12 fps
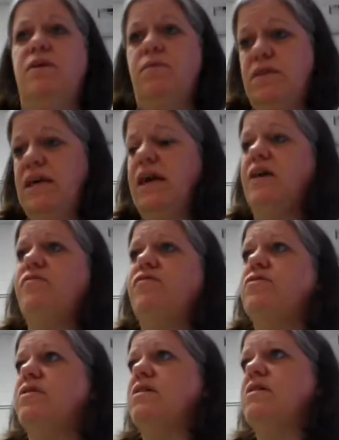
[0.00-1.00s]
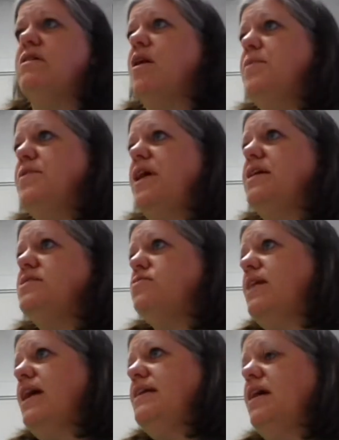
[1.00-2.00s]
get what they can for the couple nights
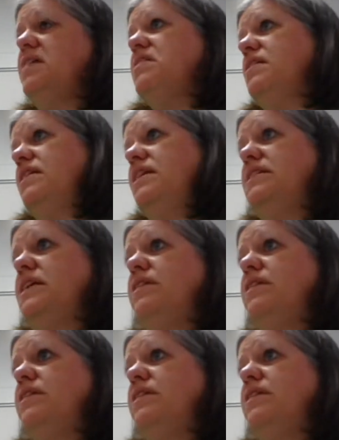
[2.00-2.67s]
or that night and, and